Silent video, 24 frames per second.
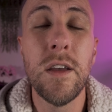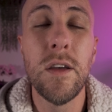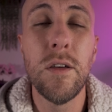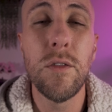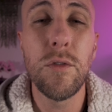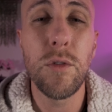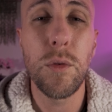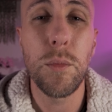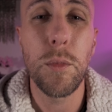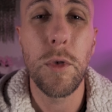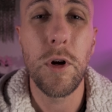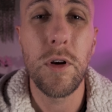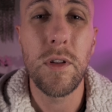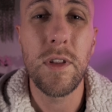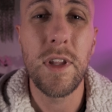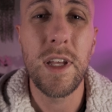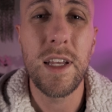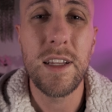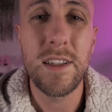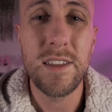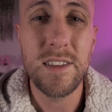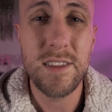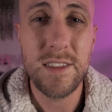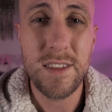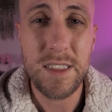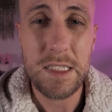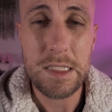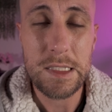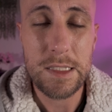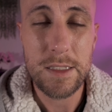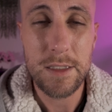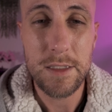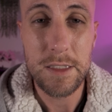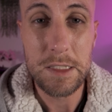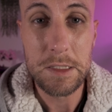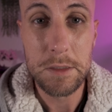from our last
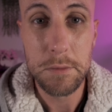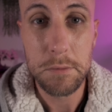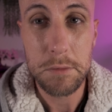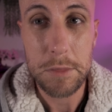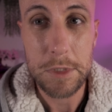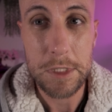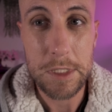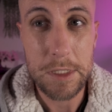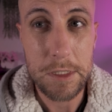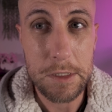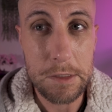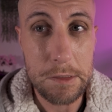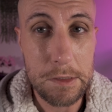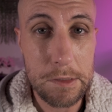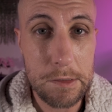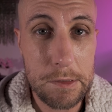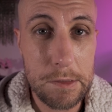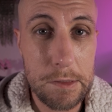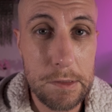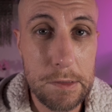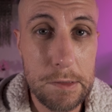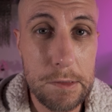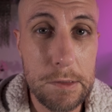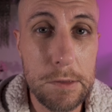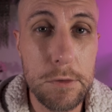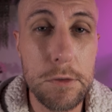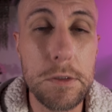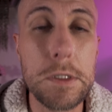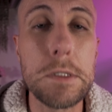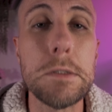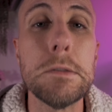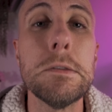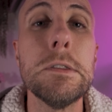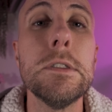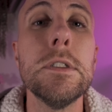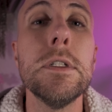inpatient clinical. So